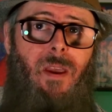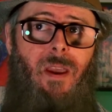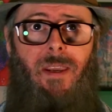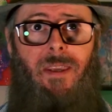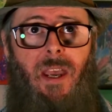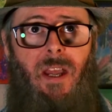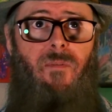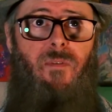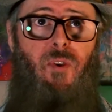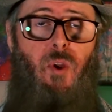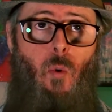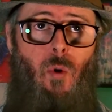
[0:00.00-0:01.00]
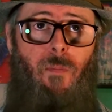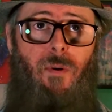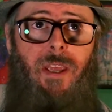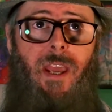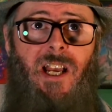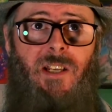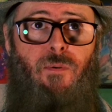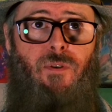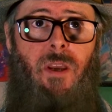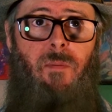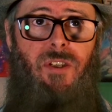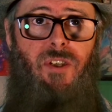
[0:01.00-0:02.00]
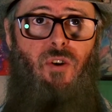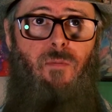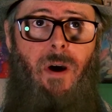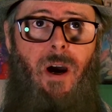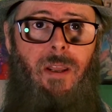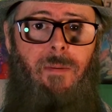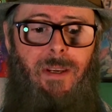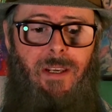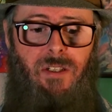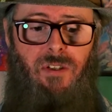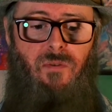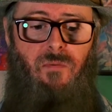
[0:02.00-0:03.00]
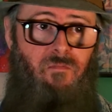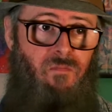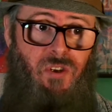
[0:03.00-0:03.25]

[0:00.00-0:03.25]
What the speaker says: Again, if you don't want to put the aspartame into your body because you